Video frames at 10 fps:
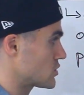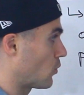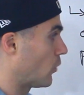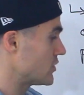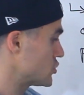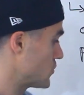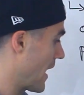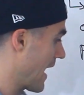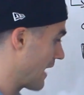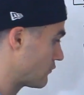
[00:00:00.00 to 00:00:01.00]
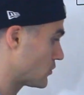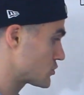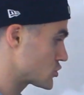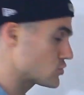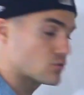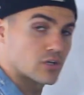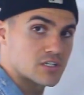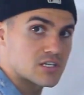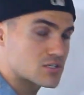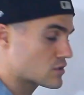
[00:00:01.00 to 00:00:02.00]
So once you have those two
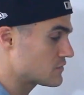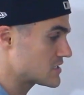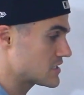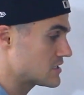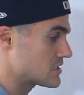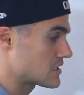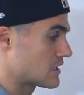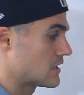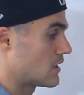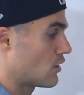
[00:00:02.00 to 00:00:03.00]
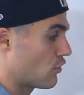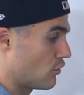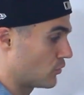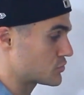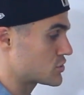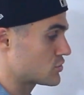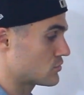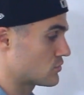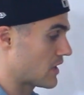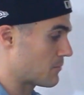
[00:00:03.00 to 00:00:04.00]
goods and services, those
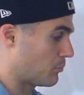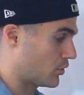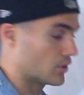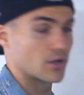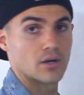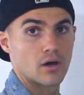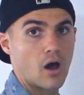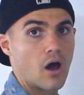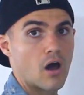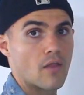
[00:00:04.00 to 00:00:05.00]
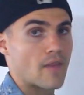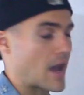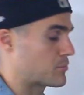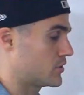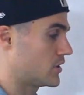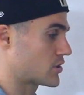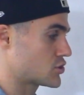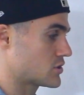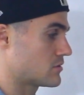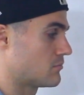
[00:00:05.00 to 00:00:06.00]
two get put on that
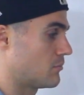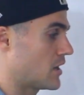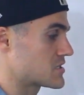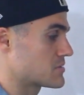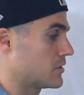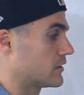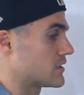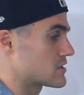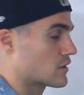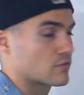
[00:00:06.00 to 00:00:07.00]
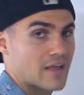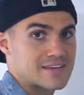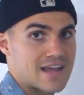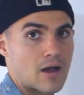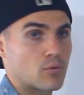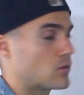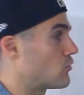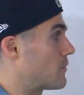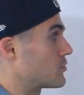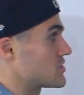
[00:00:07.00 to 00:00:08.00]
production possibilities curve. That's how we
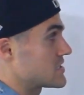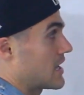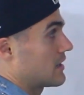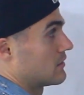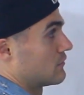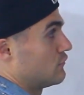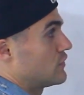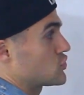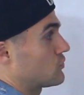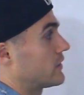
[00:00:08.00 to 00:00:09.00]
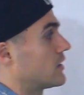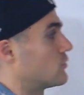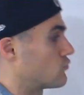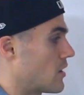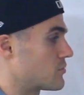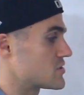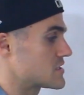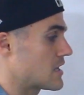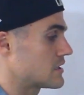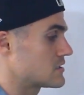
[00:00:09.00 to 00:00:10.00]
represent, visually
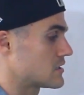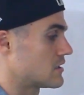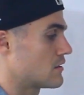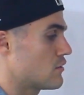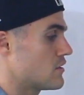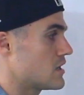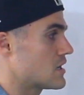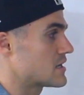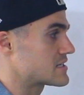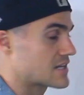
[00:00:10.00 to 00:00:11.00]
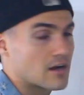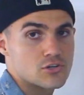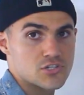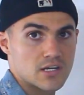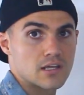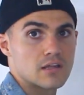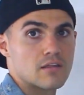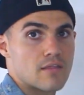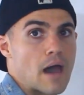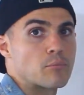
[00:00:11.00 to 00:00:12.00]
represent the uh, scarcity
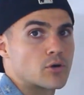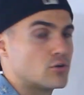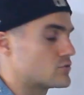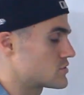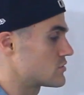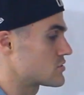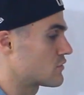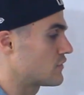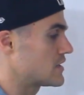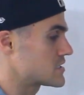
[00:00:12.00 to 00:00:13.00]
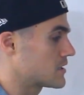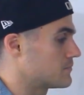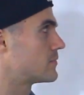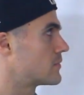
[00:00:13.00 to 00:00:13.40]
that producers are facing.